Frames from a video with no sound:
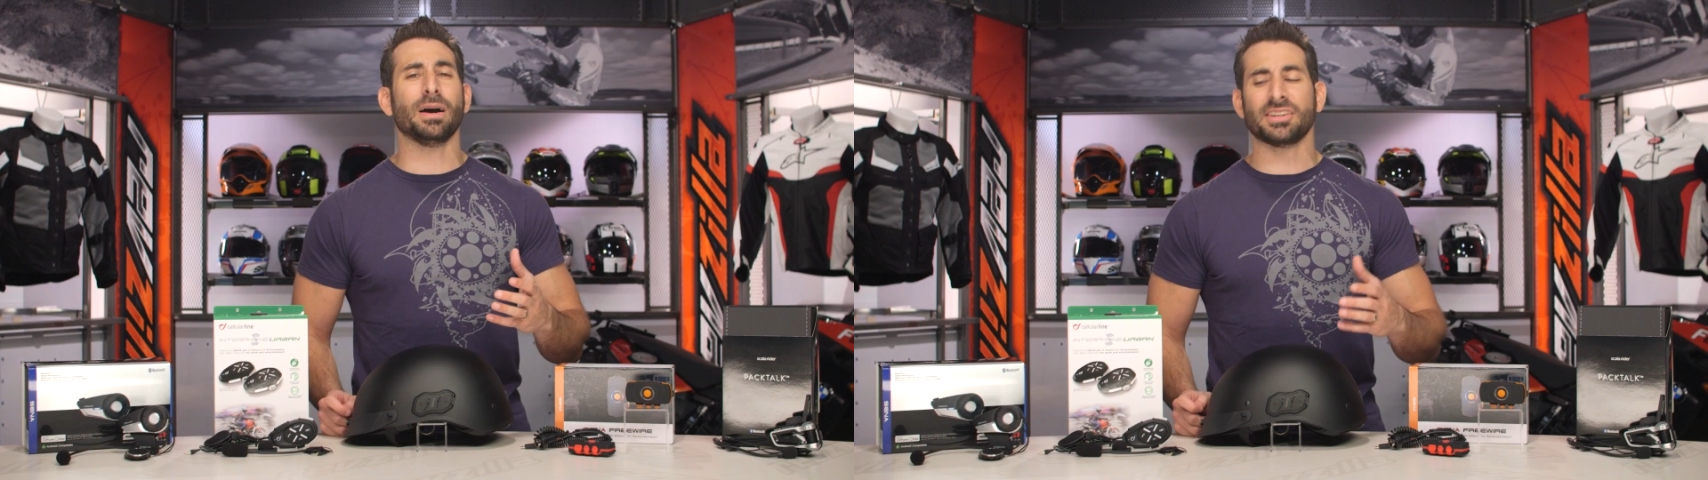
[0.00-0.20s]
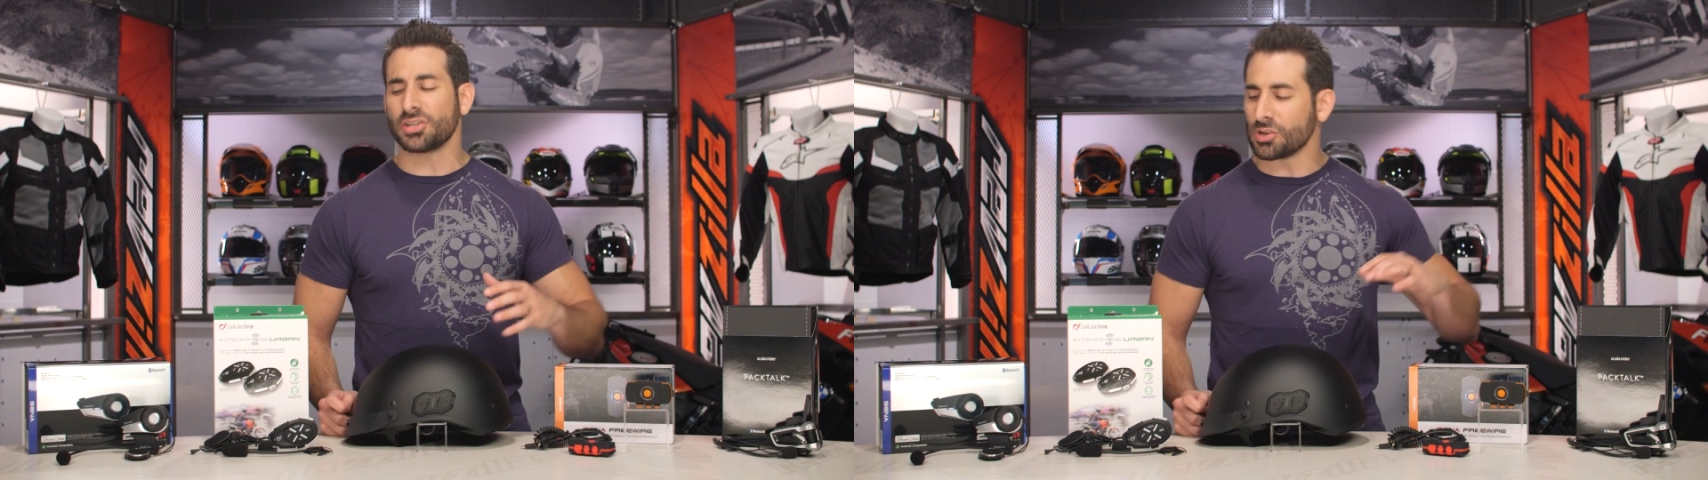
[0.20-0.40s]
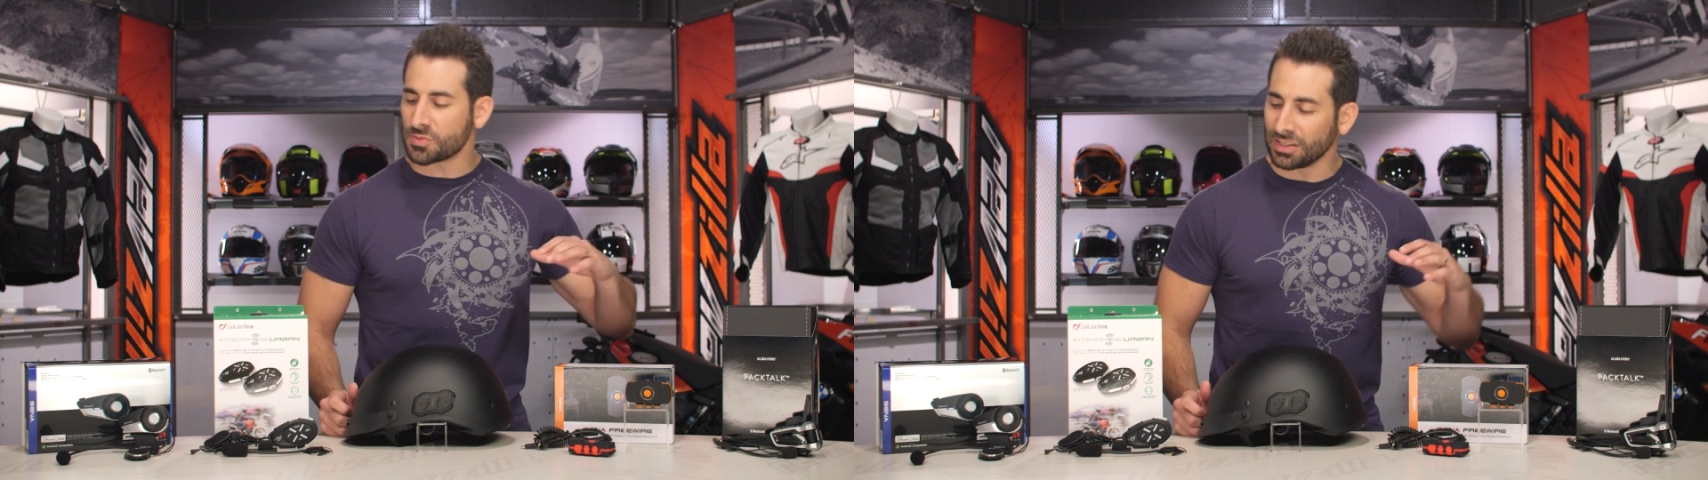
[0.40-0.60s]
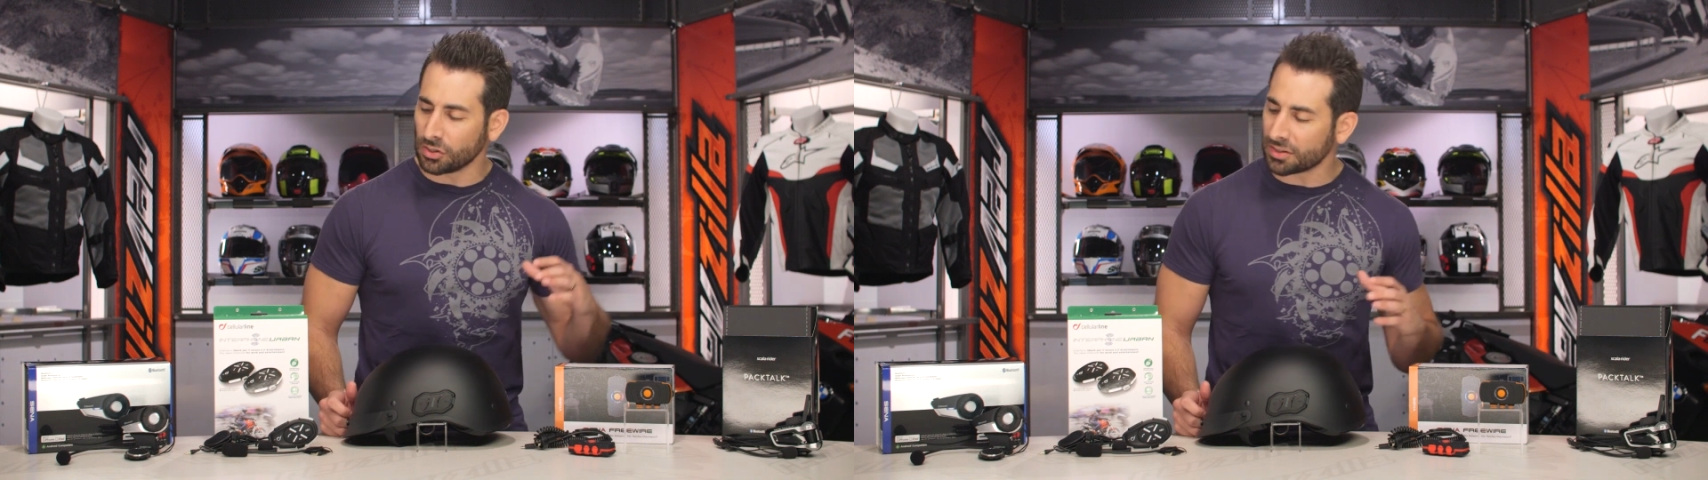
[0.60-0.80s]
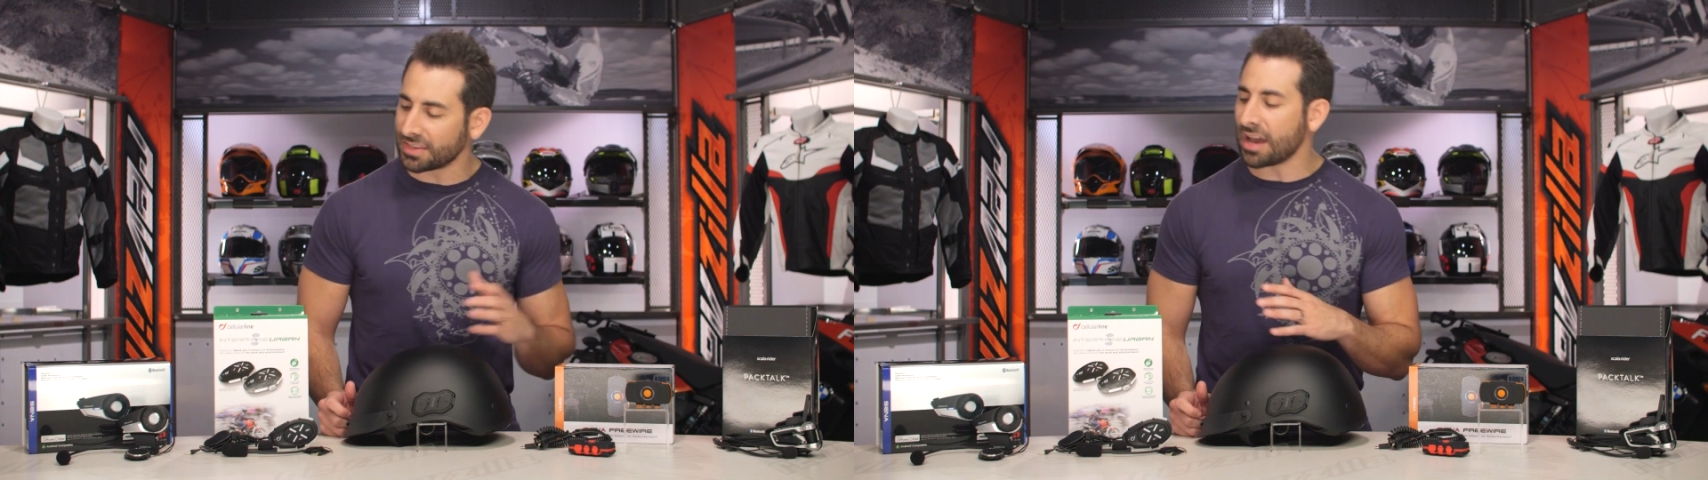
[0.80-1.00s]
in mind too, as we
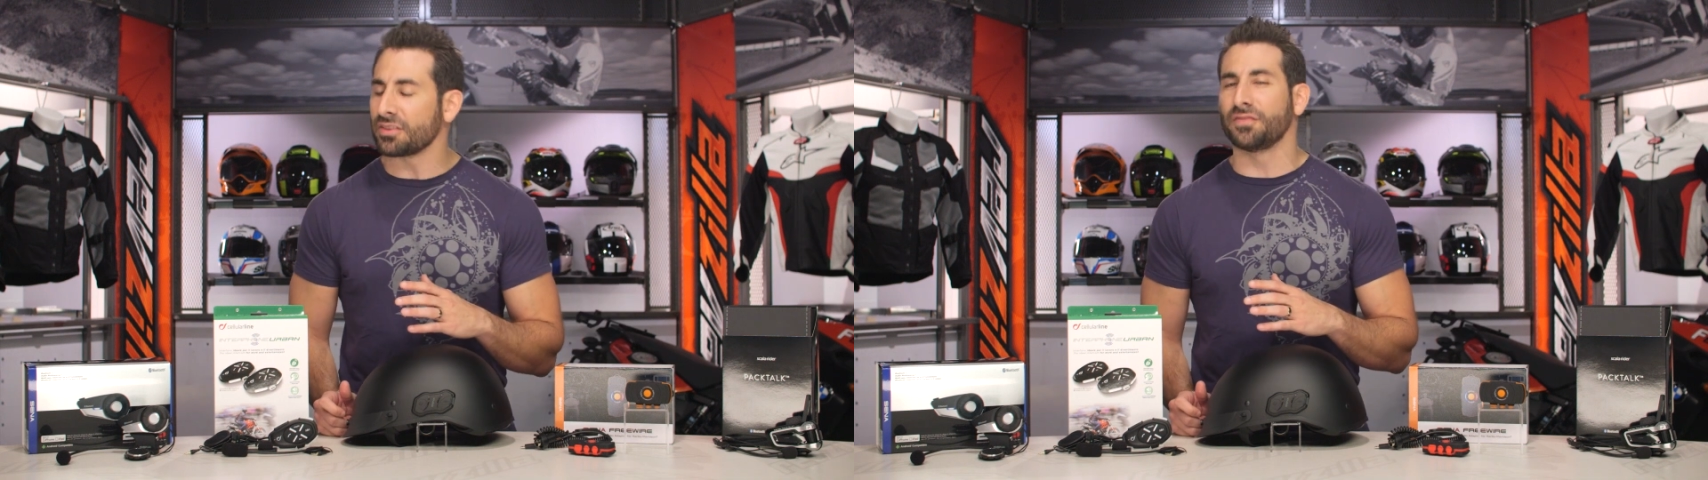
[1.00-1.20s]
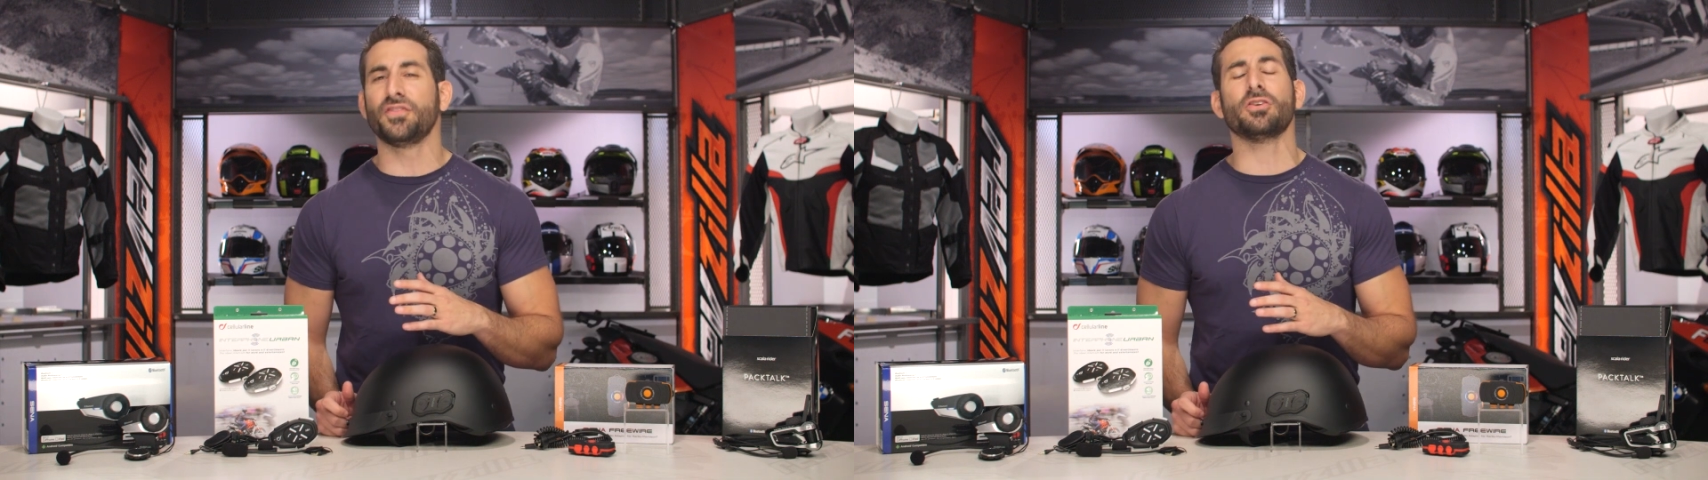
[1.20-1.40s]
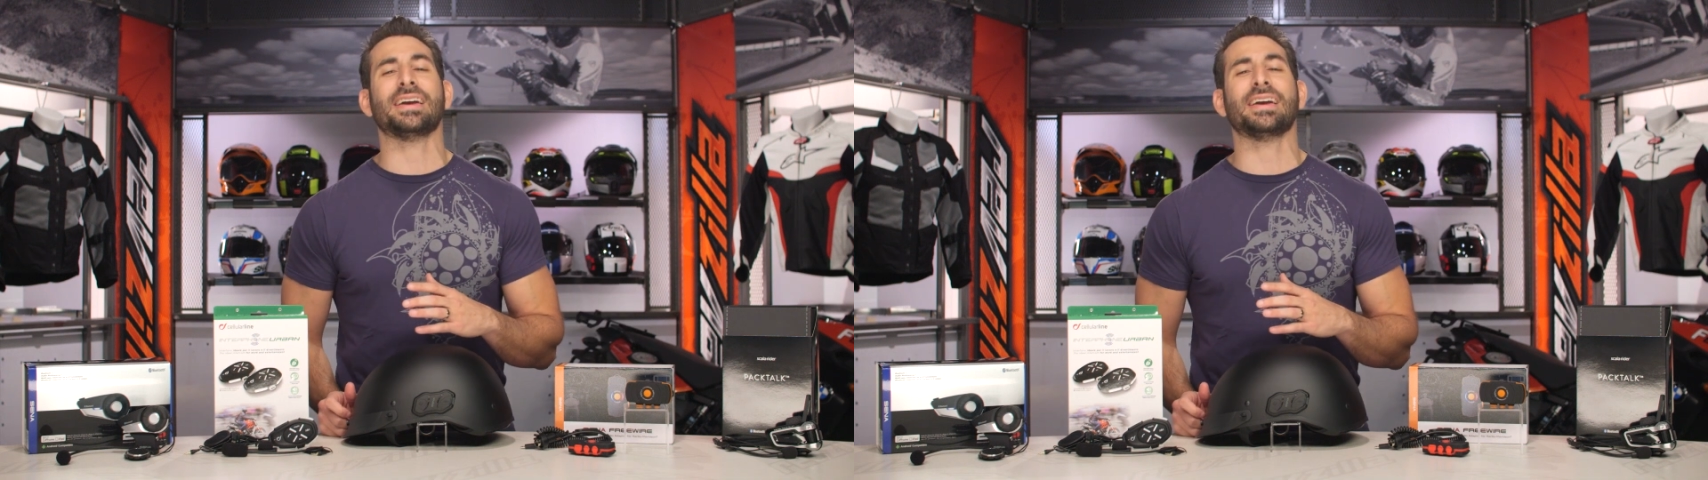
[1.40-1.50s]
look down the full